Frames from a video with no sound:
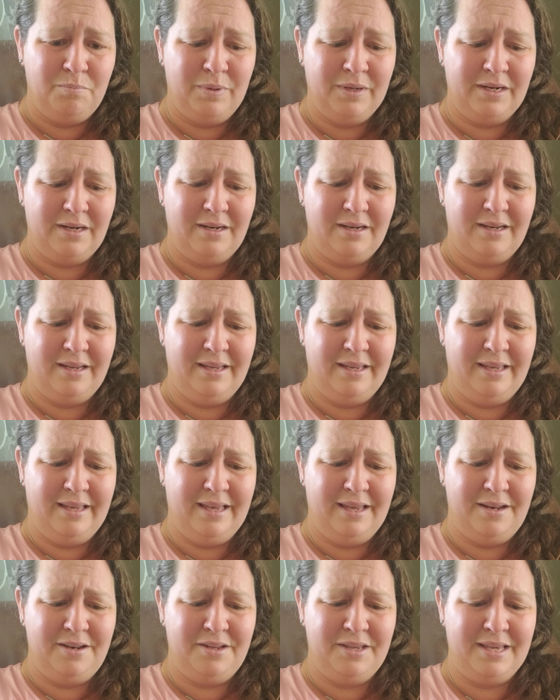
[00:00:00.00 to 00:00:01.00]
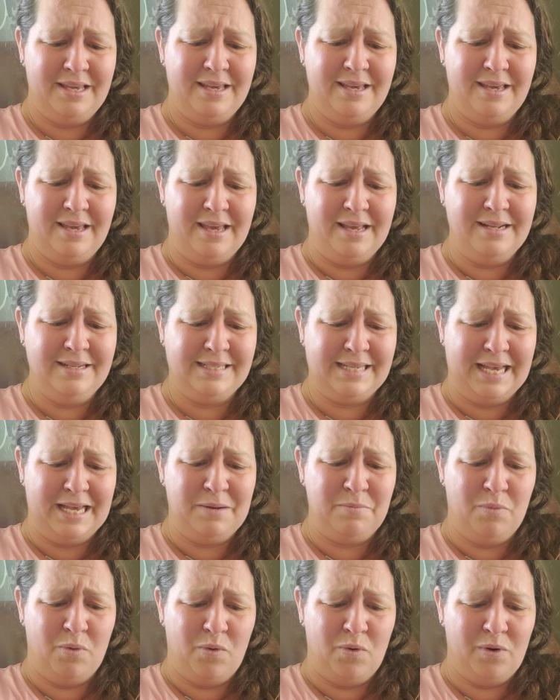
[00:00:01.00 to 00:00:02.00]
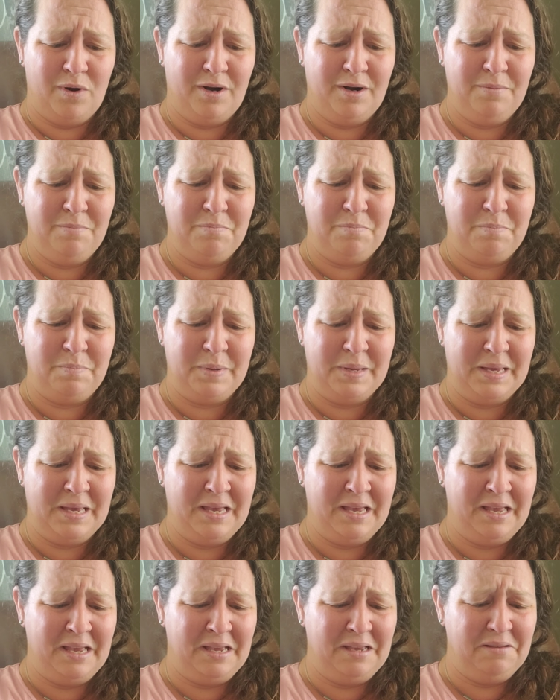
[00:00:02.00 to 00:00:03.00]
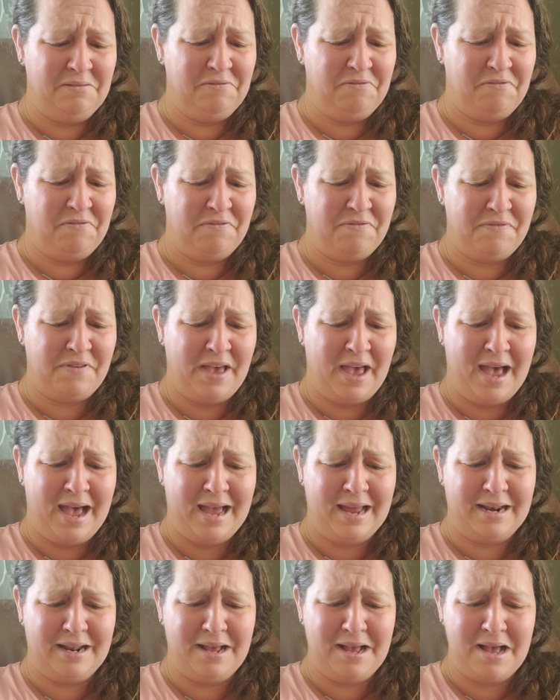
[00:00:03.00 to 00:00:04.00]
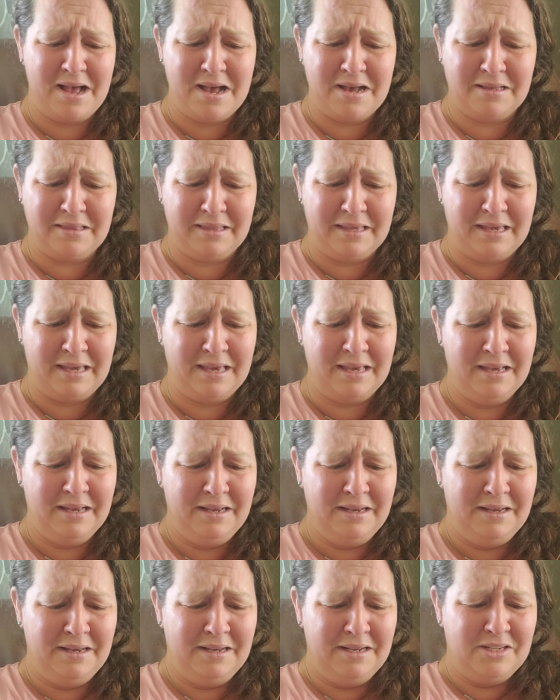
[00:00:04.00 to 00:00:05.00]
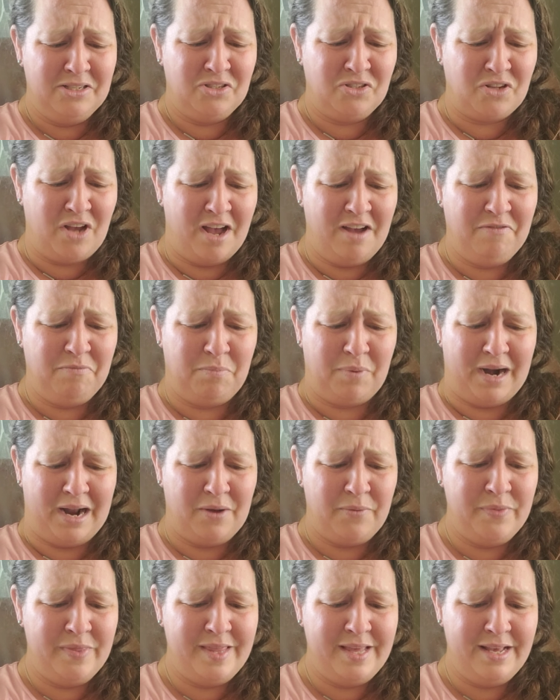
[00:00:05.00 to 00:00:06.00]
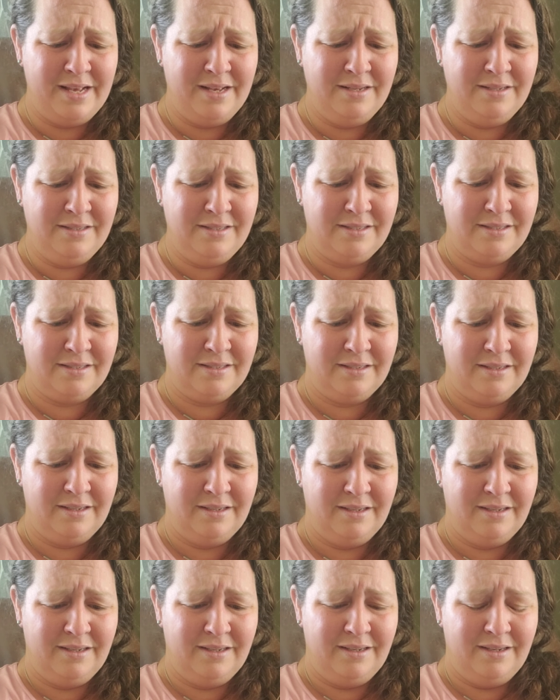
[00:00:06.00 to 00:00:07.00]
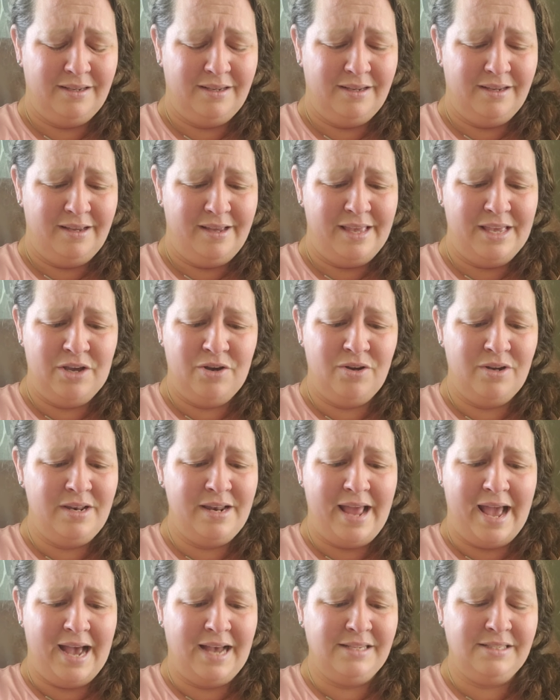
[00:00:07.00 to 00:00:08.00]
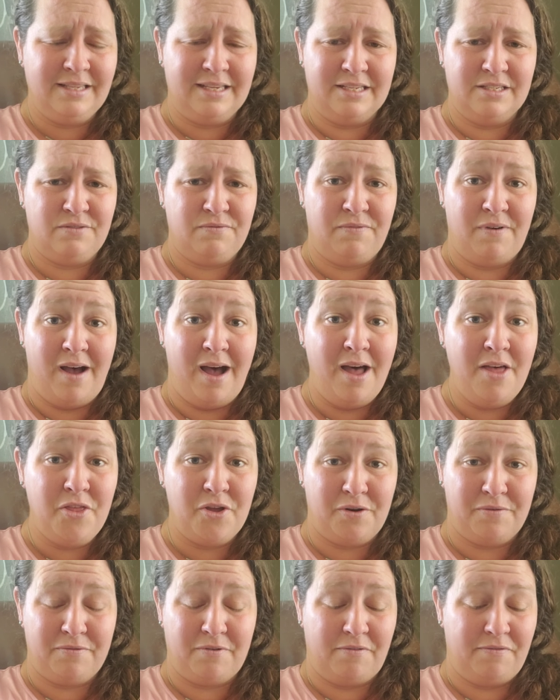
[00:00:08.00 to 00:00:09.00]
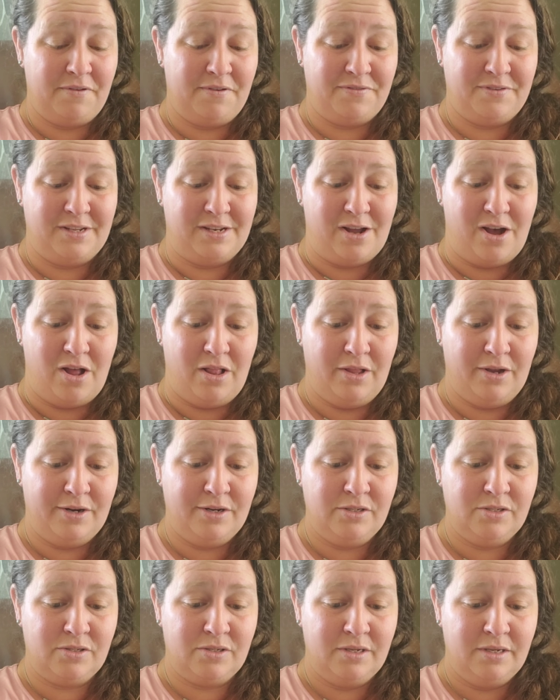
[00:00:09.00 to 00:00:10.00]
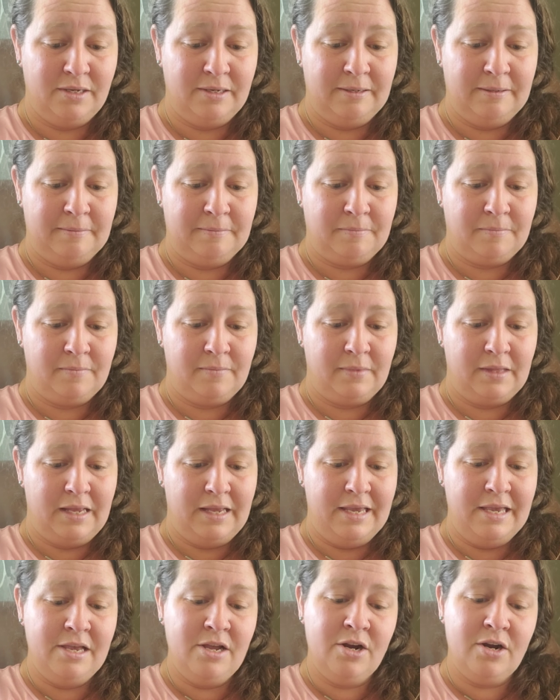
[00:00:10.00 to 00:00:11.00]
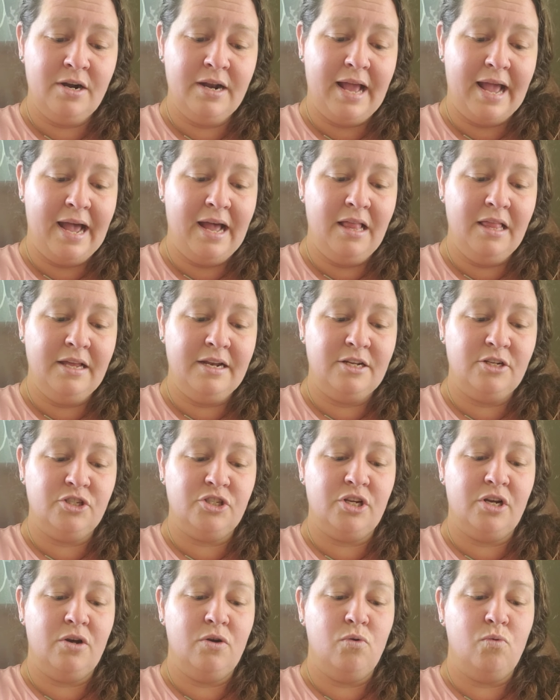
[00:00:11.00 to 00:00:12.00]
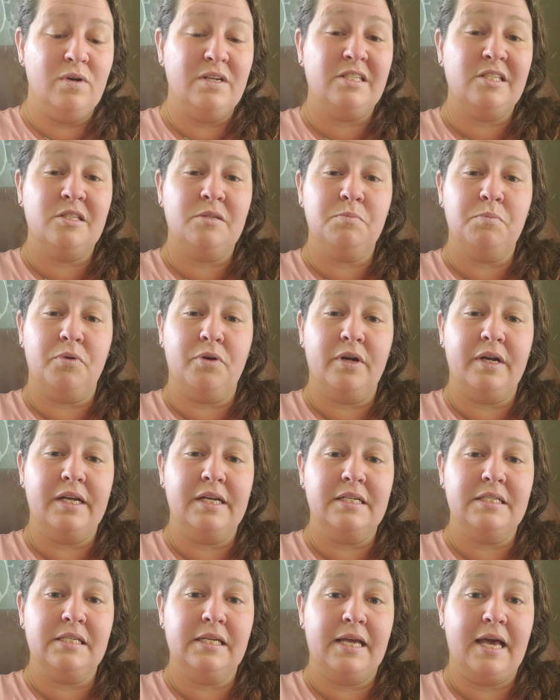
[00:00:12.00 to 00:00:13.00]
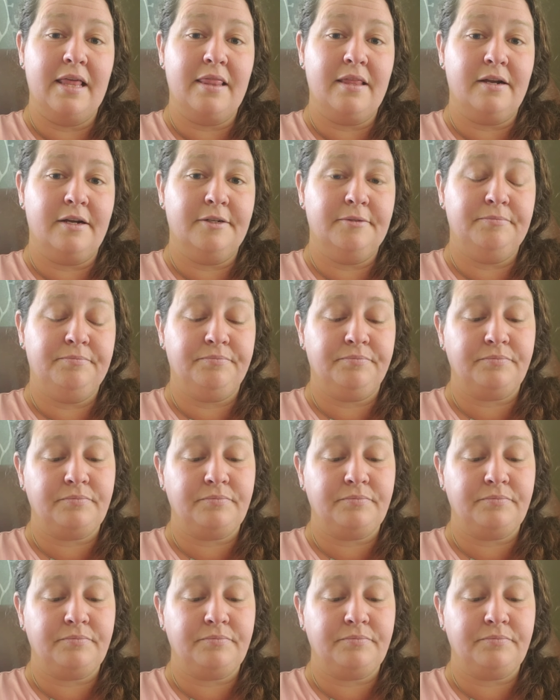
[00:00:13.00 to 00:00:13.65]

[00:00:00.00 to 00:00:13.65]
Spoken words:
But could he eat 10 more big, fat, ugly, soft brown things? He couldn't ask his father for $50. He heard Alan and Joe whispering together.